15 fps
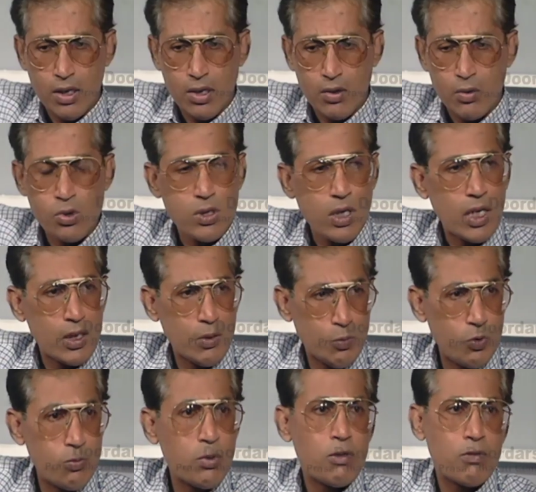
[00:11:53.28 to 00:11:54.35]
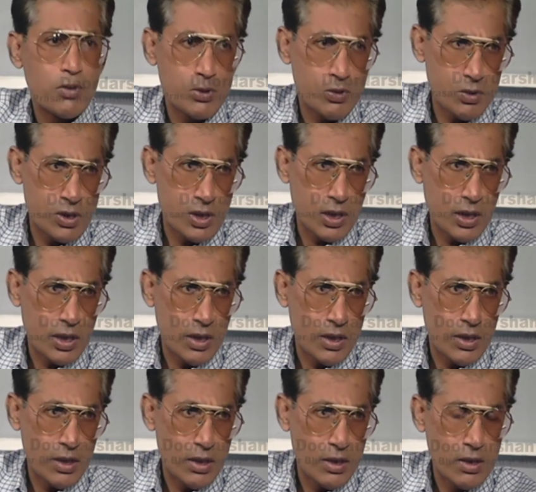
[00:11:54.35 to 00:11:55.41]
you start the movement for Zojila.
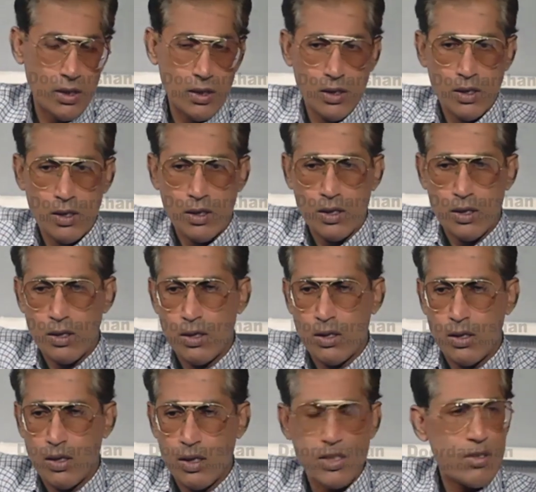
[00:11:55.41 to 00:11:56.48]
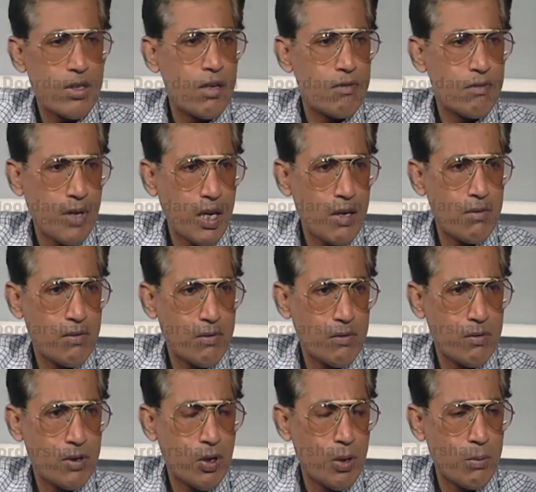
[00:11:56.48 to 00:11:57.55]
It's around 5
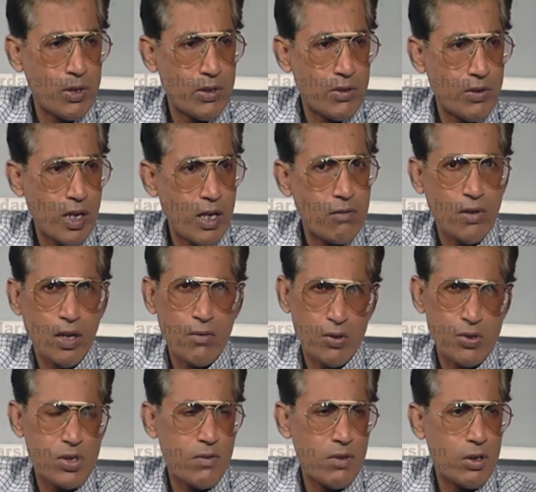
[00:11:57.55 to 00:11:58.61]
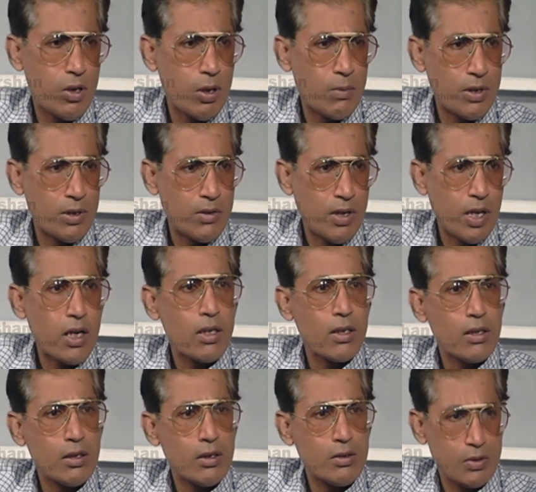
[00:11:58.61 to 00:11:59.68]
kilometer track, 5 to 7 kilometer track
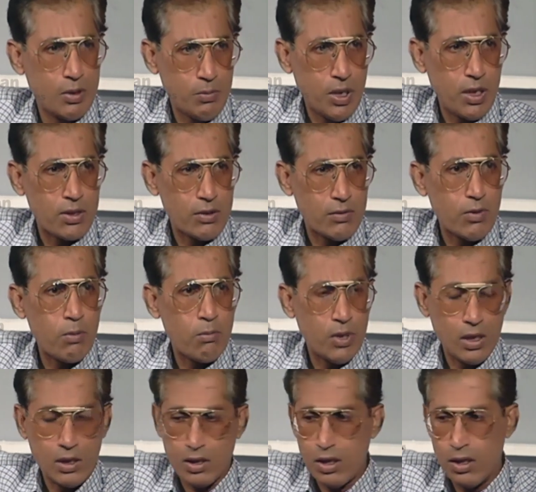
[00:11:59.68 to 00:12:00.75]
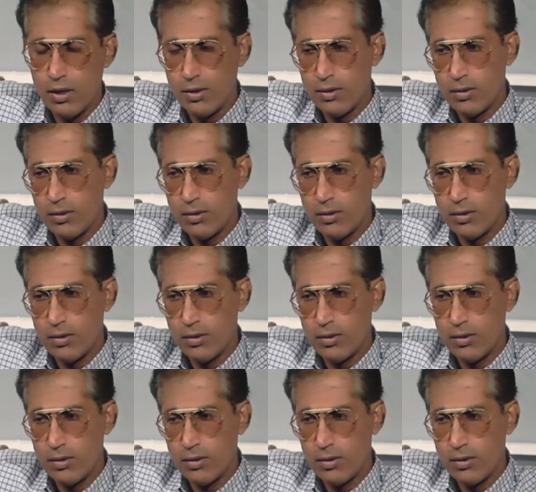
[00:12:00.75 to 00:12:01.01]
to the pass from Baltal.